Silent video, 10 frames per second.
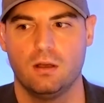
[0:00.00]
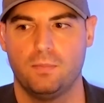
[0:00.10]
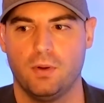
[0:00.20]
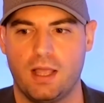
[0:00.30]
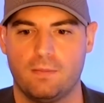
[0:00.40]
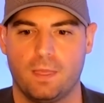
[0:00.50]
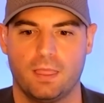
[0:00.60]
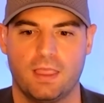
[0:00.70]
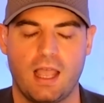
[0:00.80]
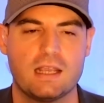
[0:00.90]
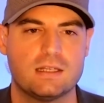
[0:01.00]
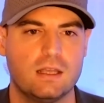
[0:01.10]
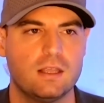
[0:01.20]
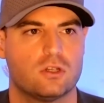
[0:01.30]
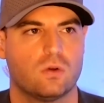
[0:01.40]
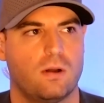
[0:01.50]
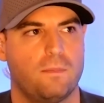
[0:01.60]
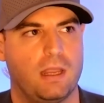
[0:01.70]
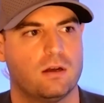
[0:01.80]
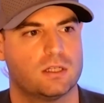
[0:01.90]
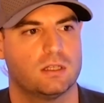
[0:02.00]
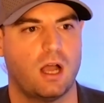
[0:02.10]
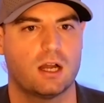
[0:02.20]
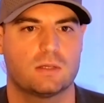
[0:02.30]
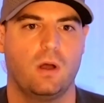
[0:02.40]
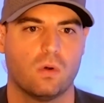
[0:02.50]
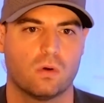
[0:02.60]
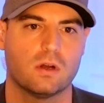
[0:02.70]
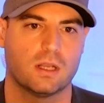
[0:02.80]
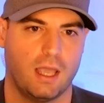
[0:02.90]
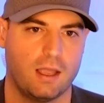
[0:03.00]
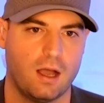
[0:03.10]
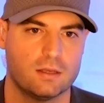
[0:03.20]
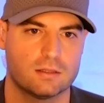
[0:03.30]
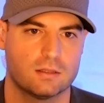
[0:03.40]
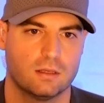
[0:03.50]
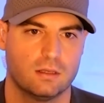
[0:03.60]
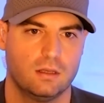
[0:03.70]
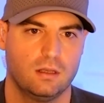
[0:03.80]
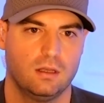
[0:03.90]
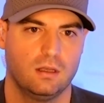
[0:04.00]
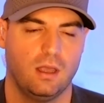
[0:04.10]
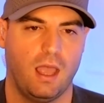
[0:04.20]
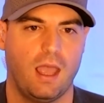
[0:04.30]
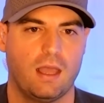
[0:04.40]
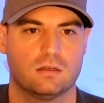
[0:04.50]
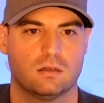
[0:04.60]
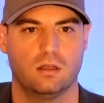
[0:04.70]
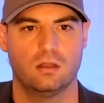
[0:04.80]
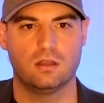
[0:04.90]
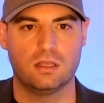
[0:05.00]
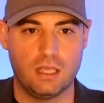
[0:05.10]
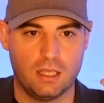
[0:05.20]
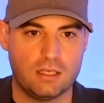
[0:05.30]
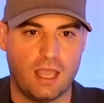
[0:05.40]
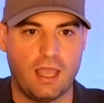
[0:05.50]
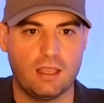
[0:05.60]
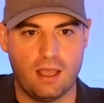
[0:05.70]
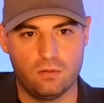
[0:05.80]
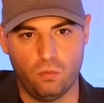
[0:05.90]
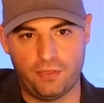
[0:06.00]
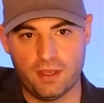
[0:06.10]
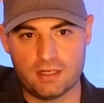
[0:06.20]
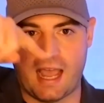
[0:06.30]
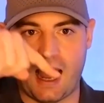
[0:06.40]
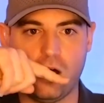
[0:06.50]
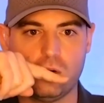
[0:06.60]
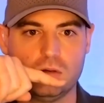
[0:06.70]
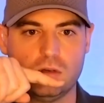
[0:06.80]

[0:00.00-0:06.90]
but the idea that Jordan Peterson talks about order and chaos and yin and yang, and with the Tao.